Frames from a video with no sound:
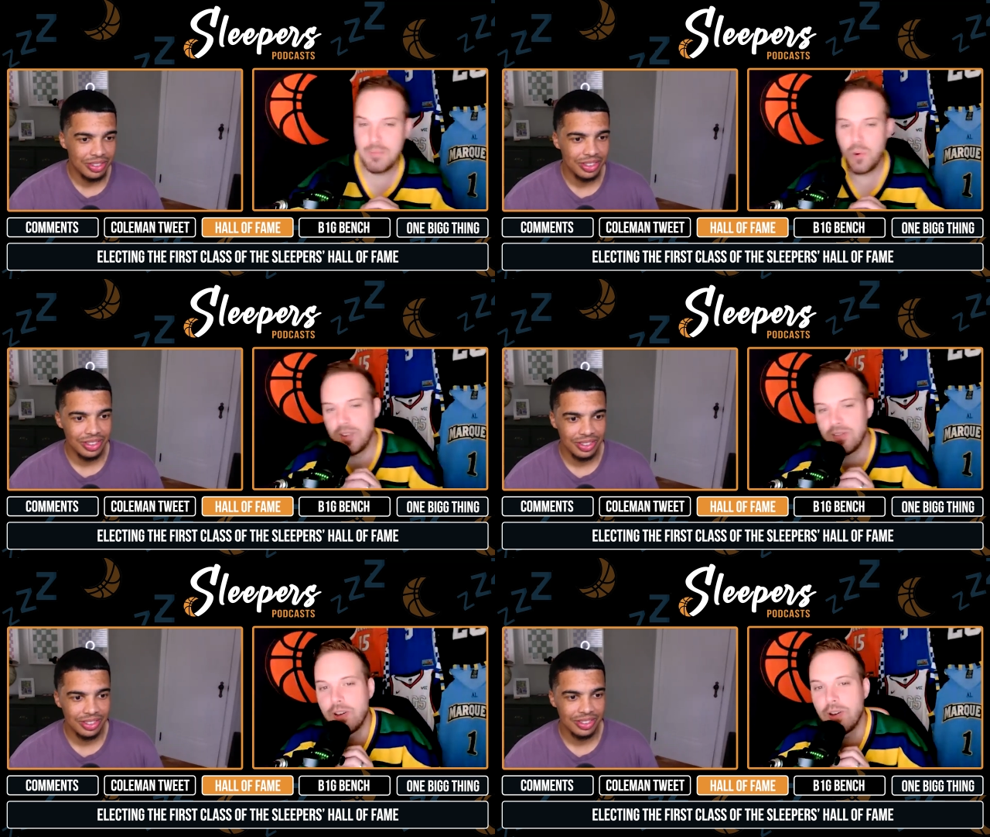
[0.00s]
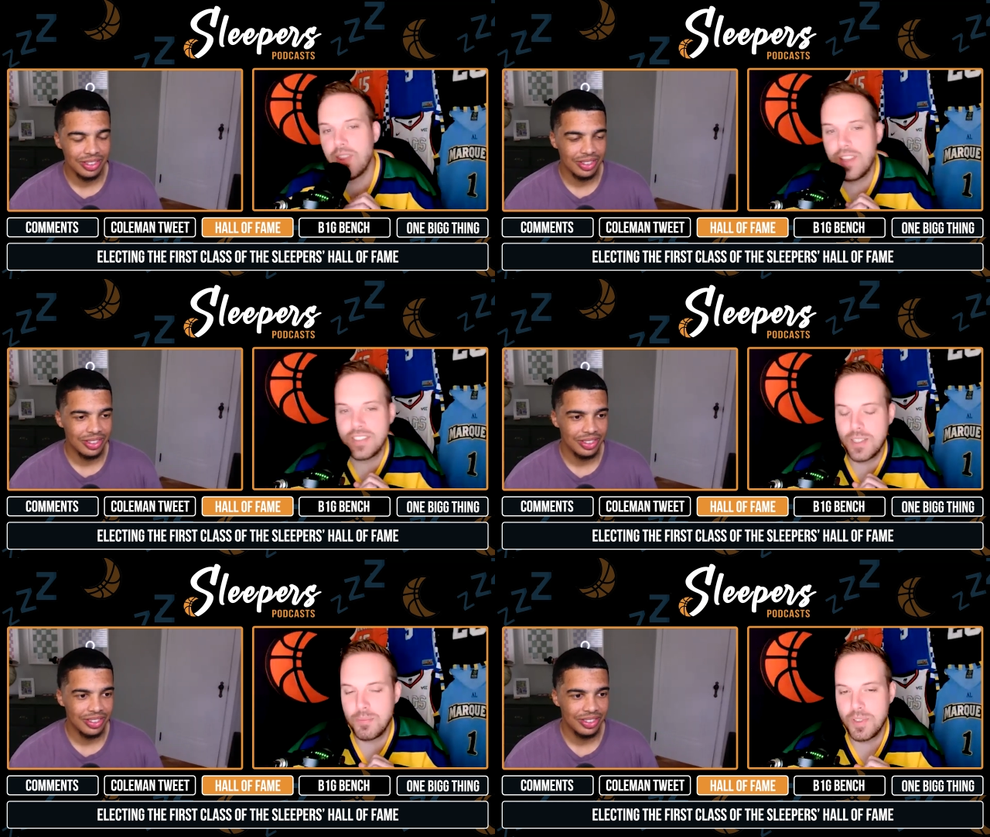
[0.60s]
Speaker 1: more info on
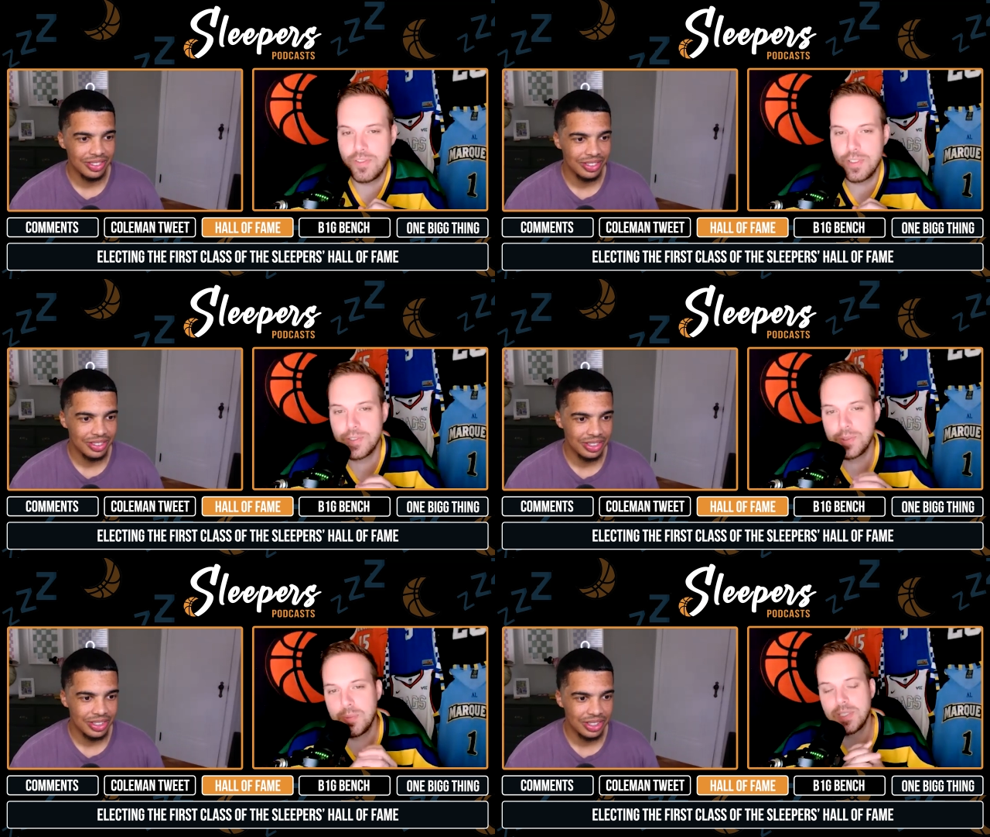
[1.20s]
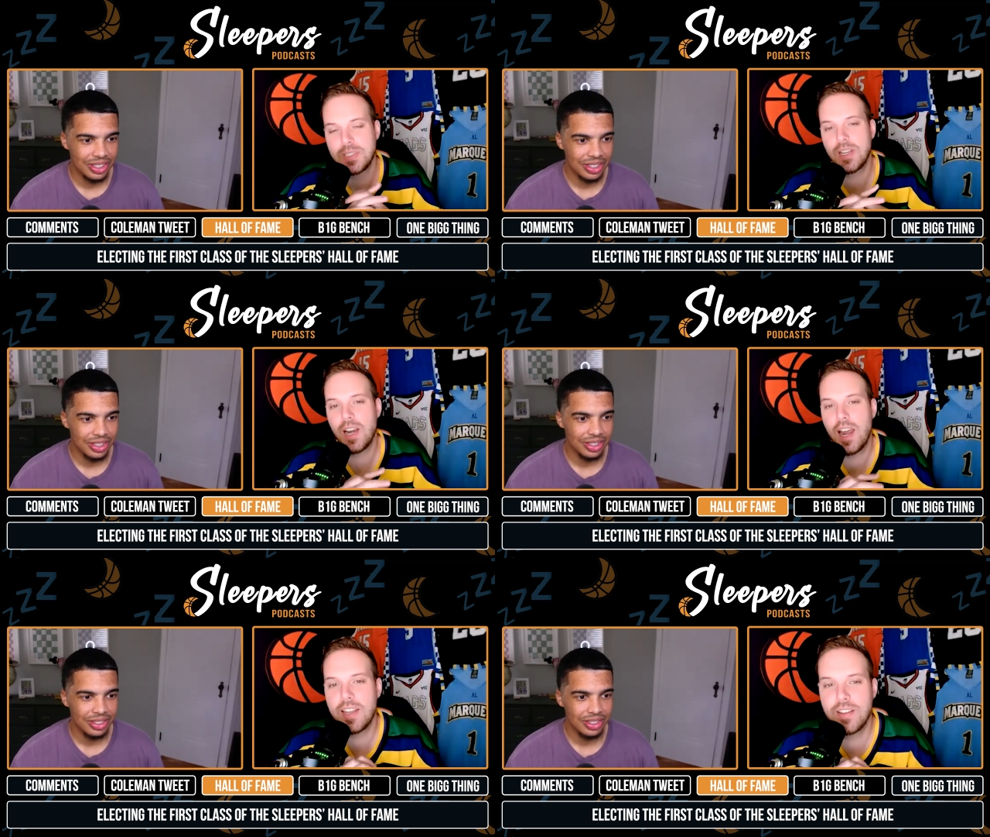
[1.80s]
this. I'm confused, but
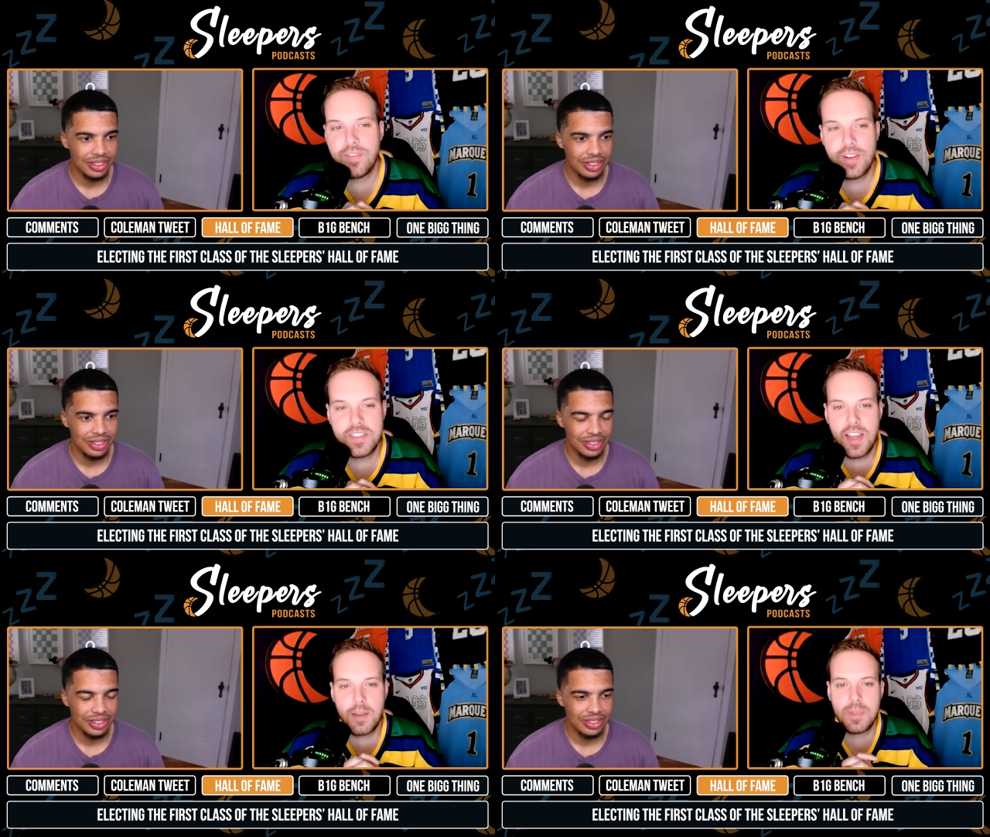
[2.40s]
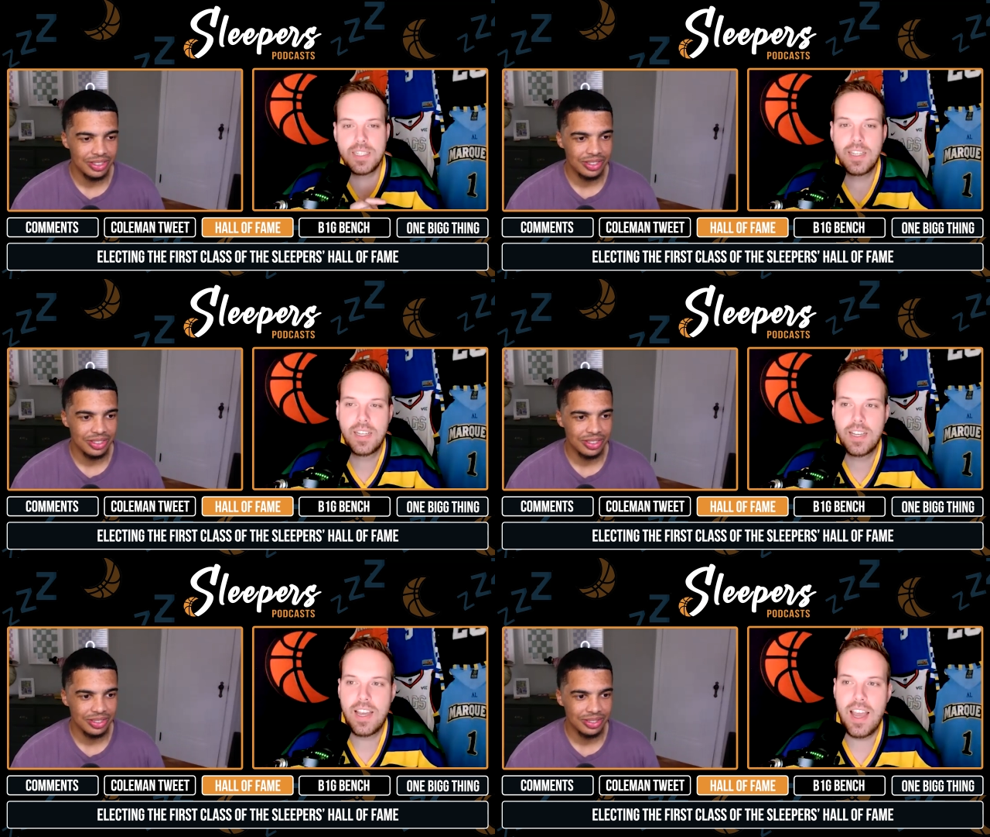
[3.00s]
all right. Fun segment.
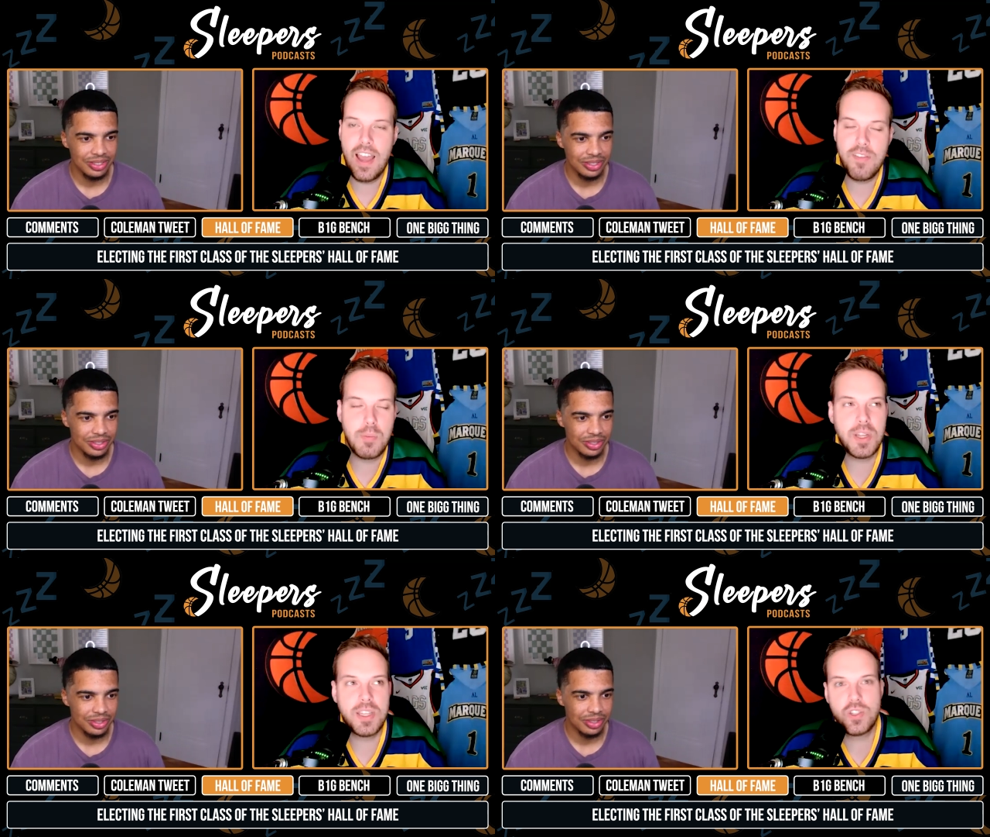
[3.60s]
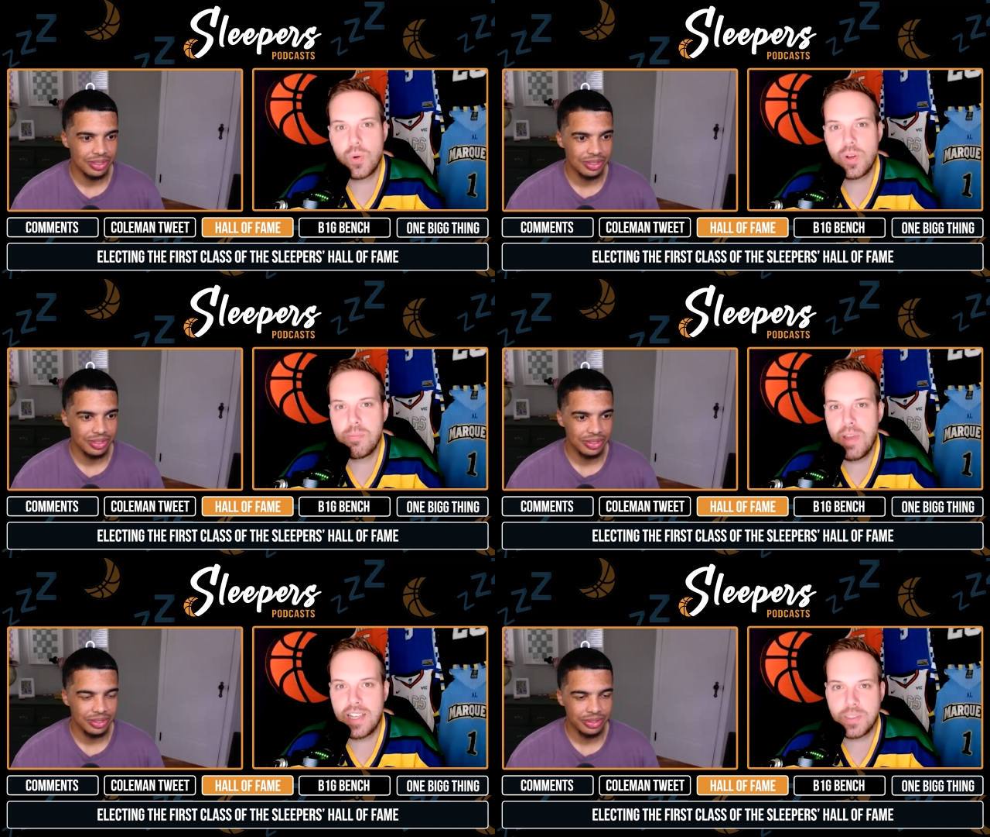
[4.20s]
Everybody enjoy
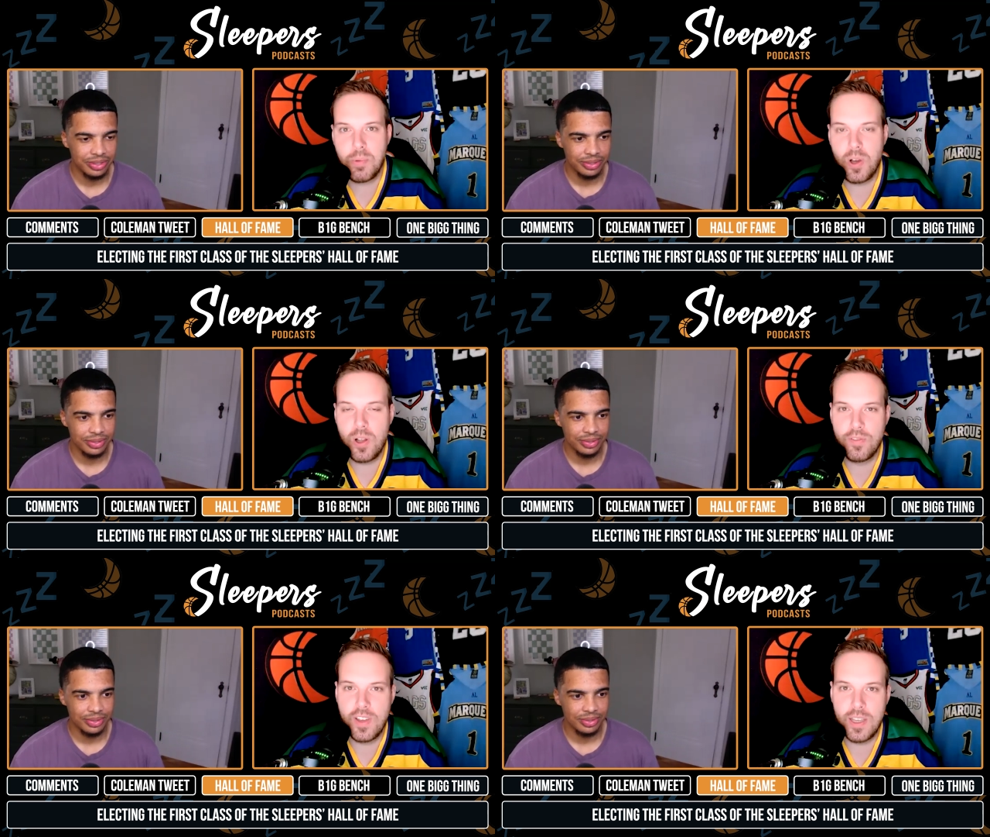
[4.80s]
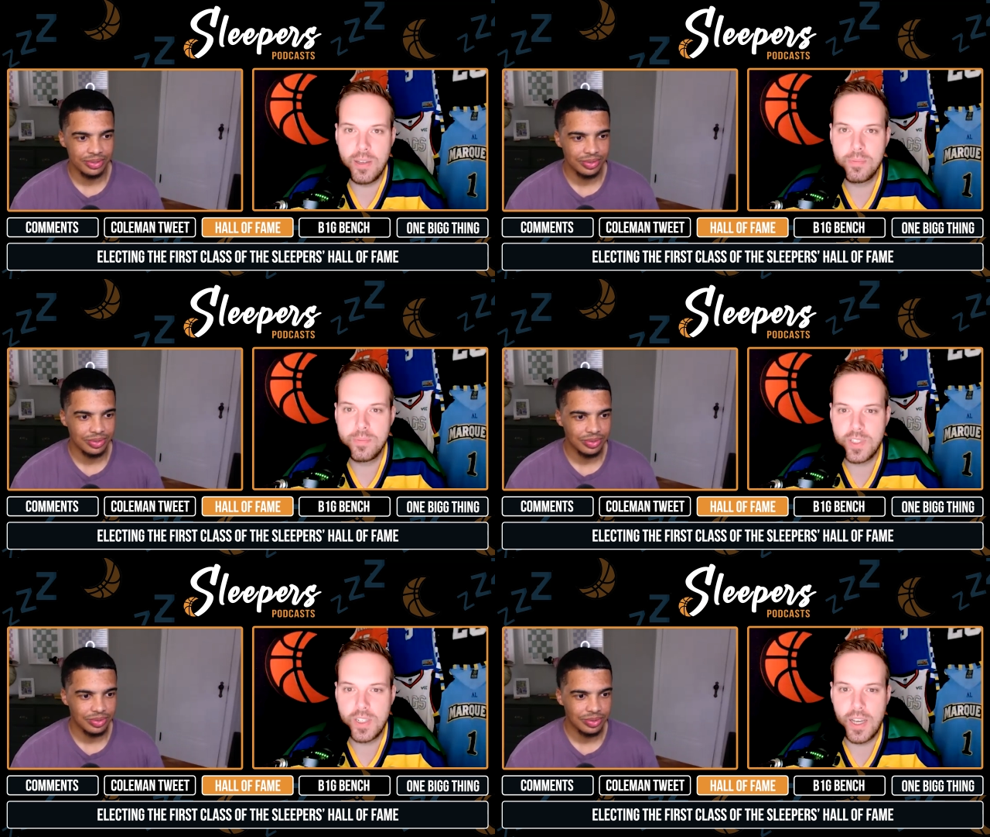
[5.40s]
the basketball hall of fame
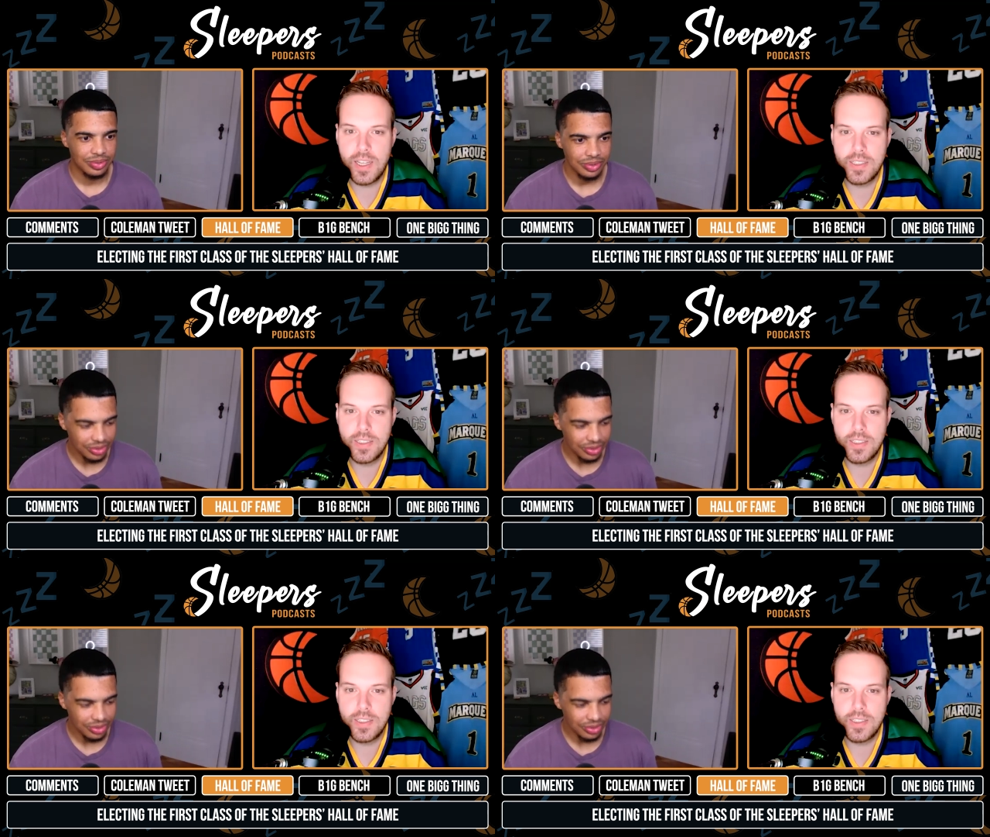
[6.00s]
tonight,